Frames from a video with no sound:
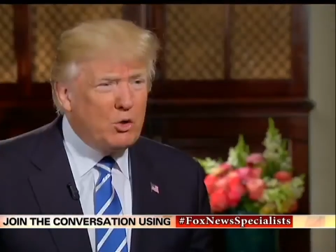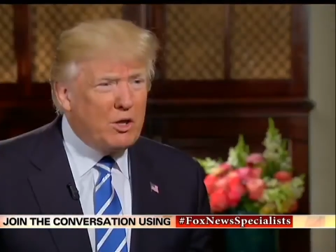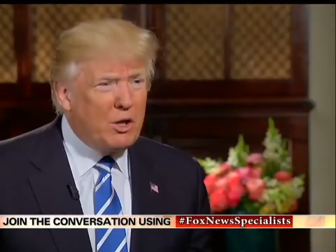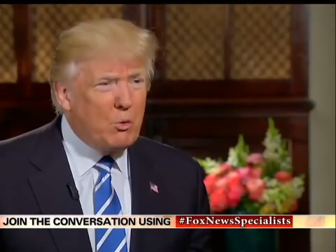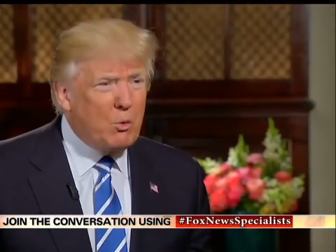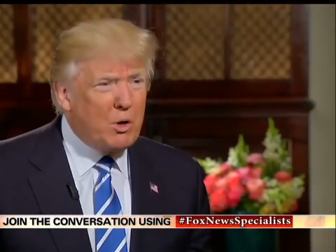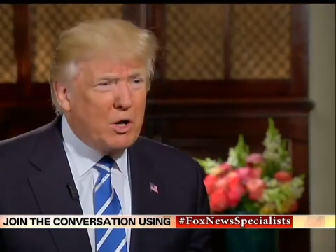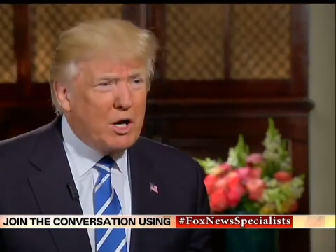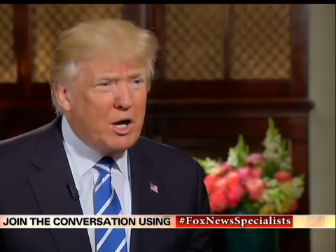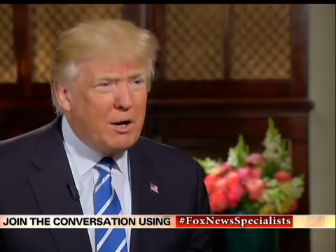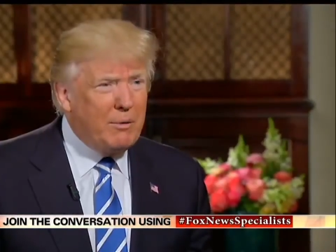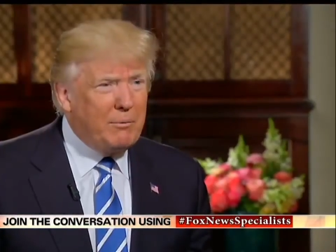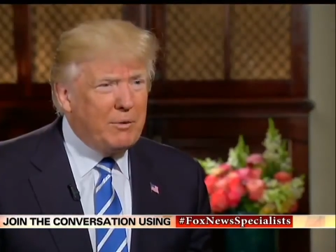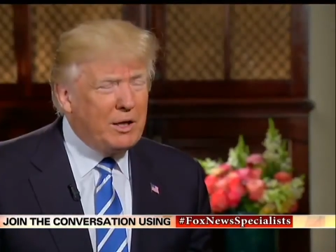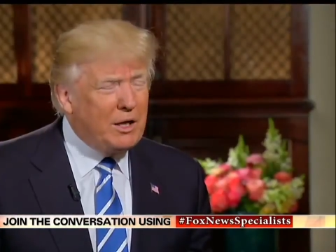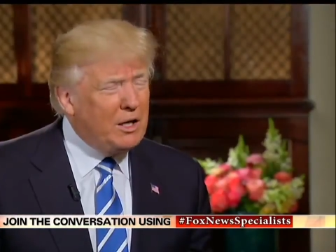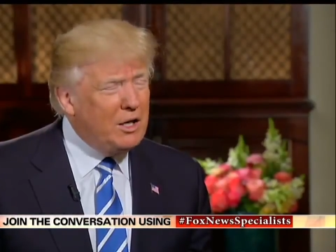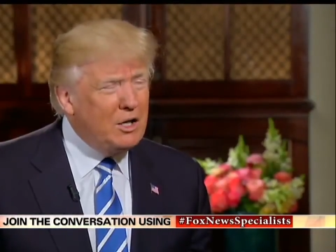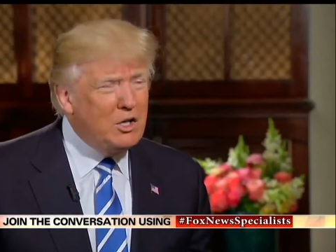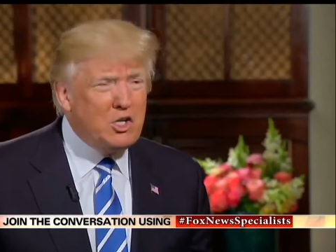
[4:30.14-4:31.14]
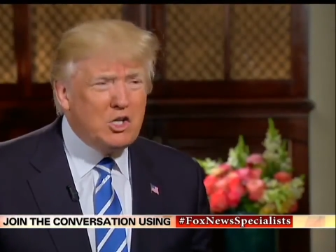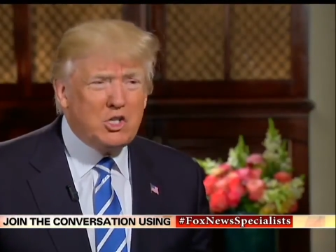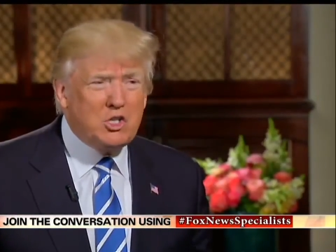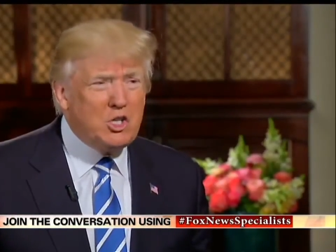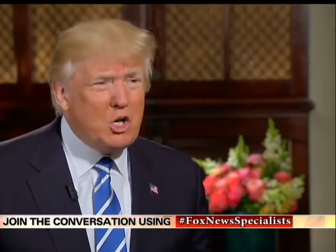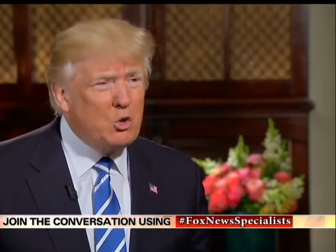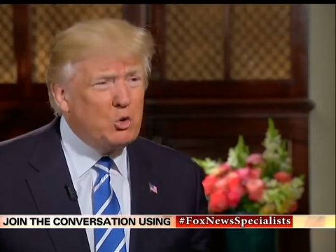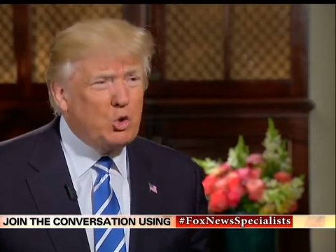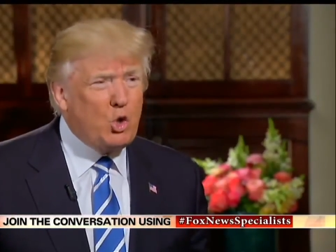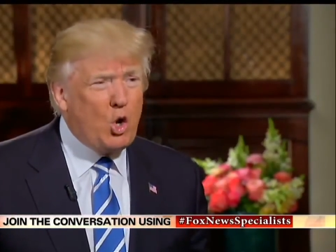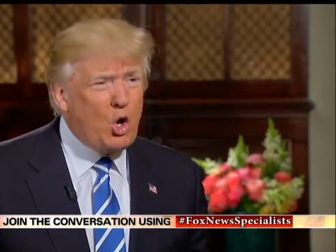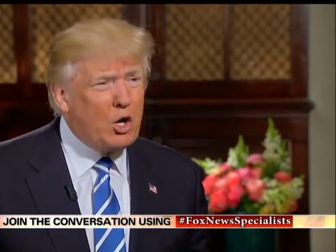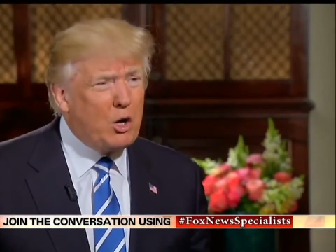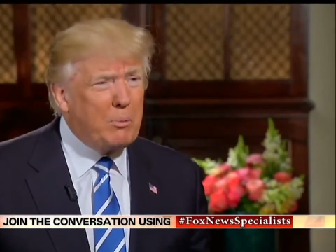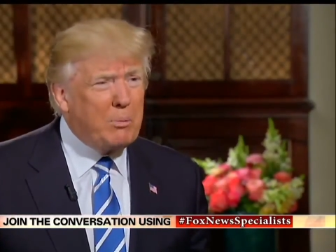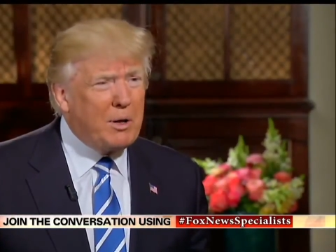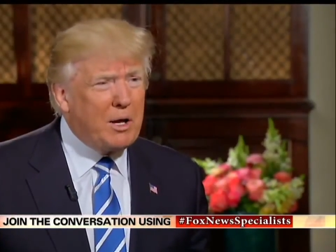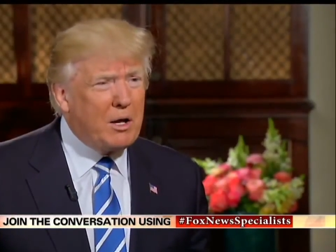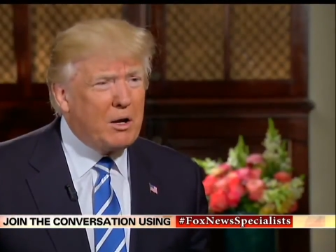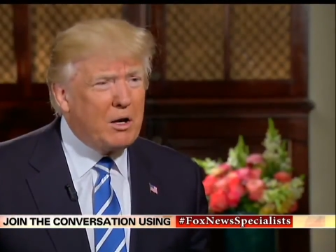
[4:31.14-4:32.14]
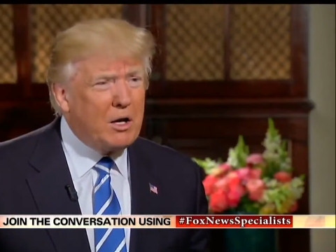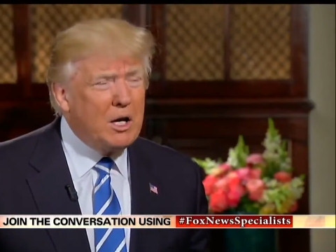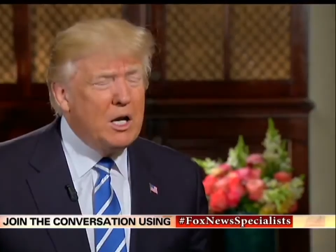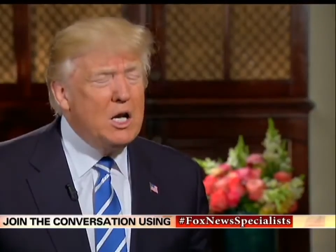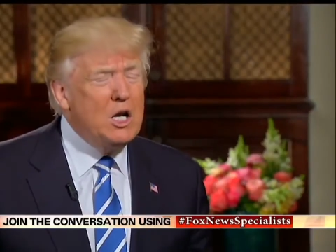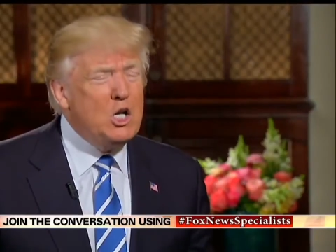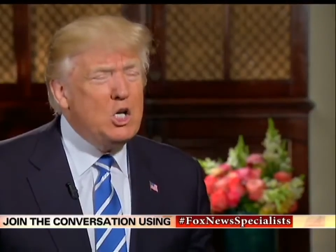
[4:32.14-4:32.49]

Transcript: they were coming. You just don't talk about it.